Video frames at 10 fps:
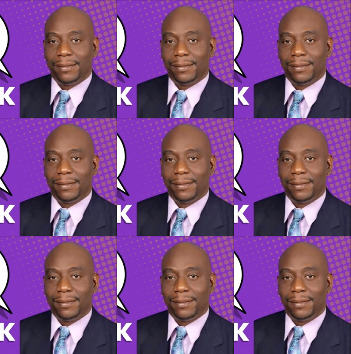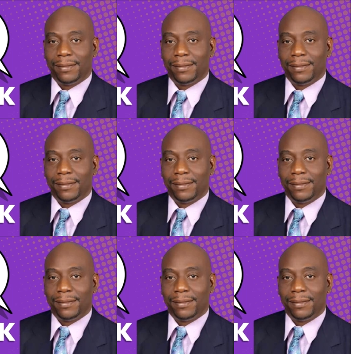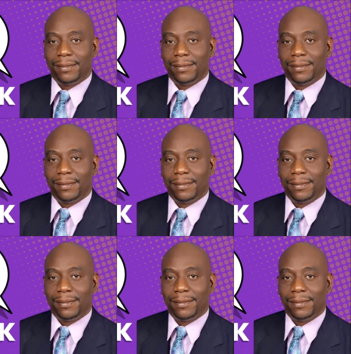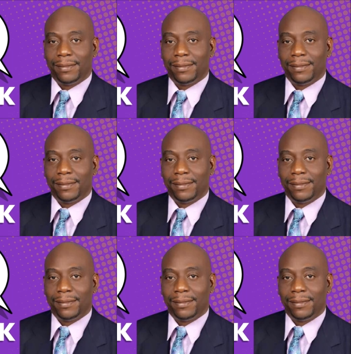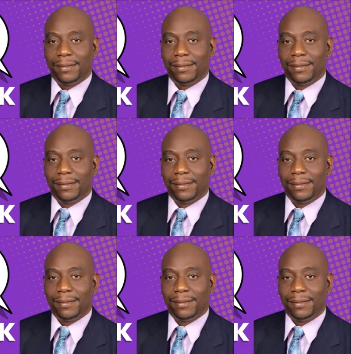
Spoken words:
[no speech]